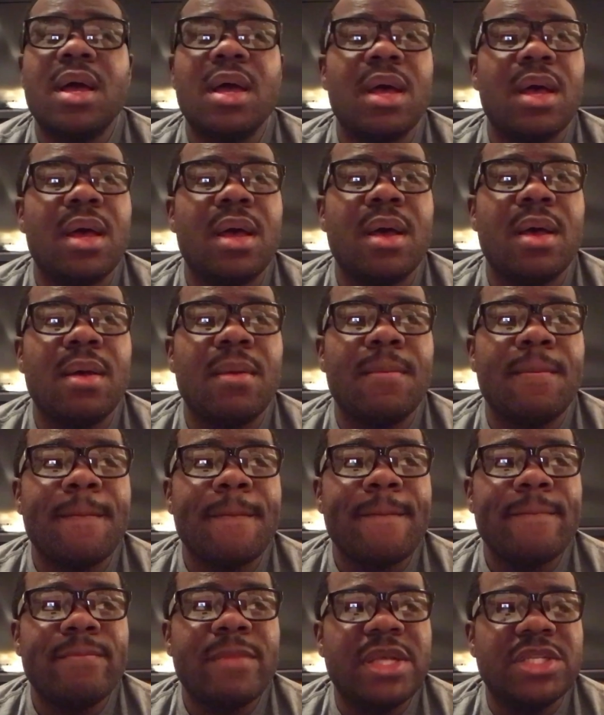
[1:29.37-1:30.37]

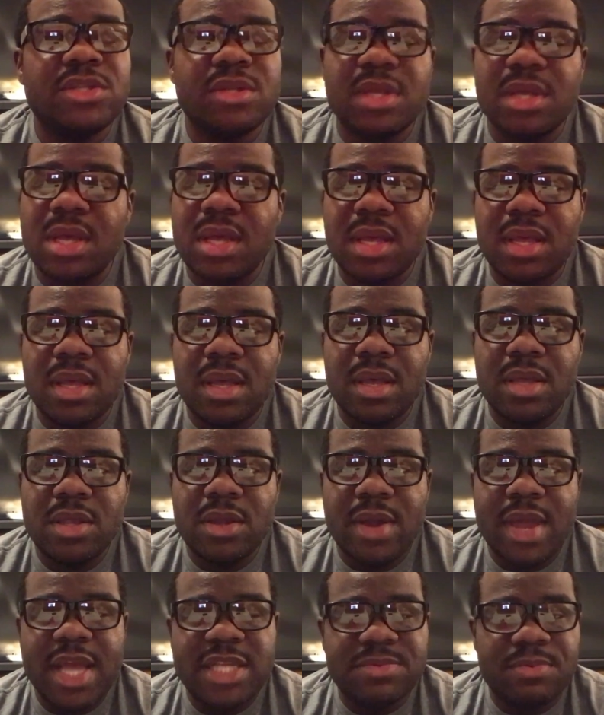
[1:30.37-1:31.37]
Um, make sure uh,
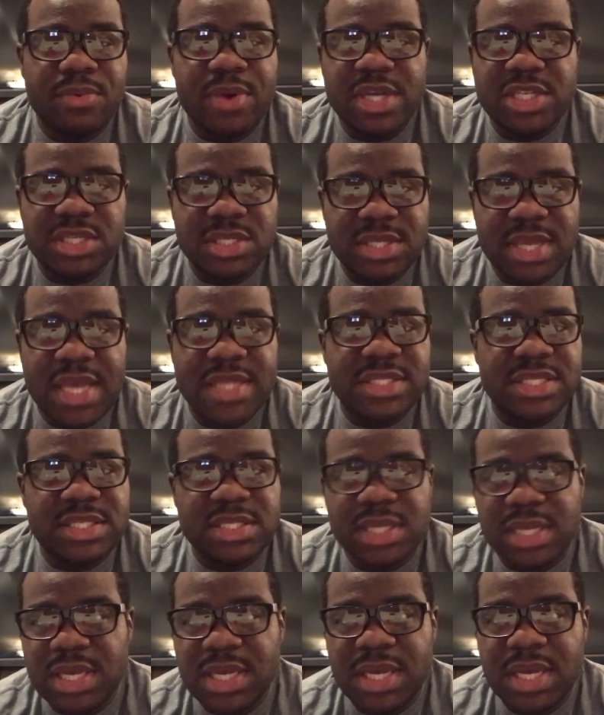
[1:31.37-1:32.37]
your expiration dates
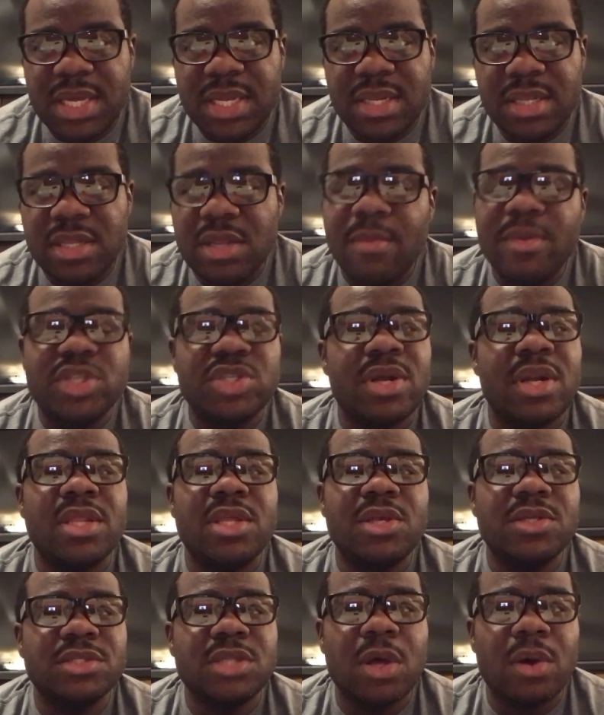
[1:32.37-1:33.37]
is good. Don't be trying to
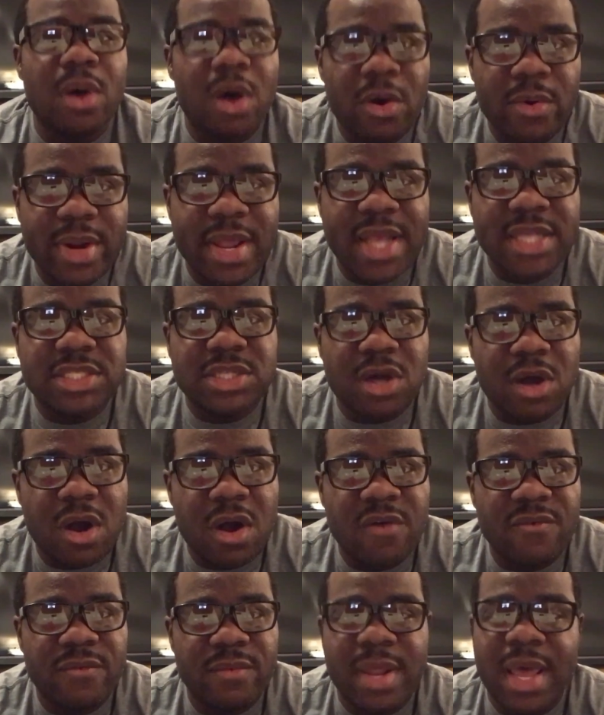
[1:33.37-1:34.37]
use no old ass
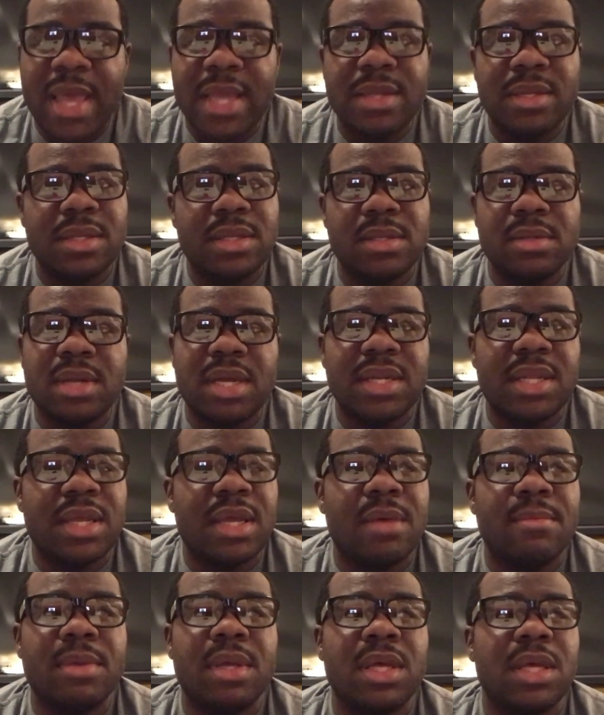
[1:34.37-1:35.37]
car from like
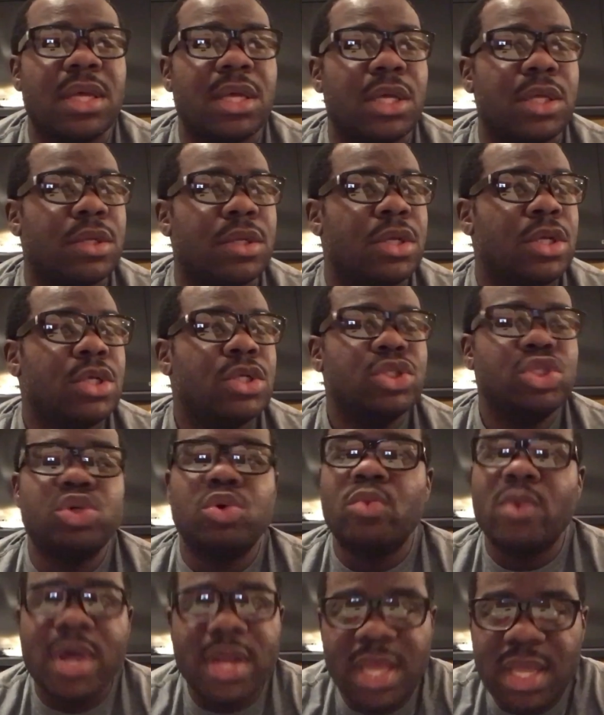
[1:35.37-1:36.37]
goddamn uh,
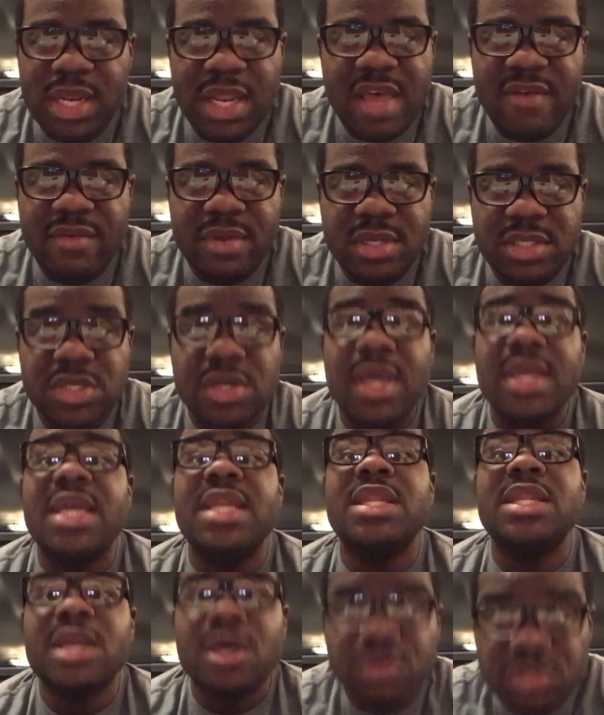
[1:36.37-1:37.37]
2011 because you're not
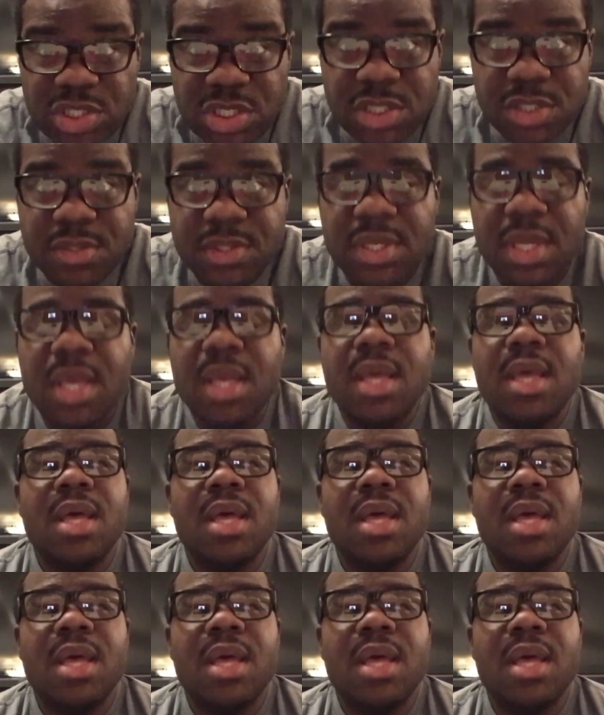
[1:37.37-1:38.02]
getting no shoes.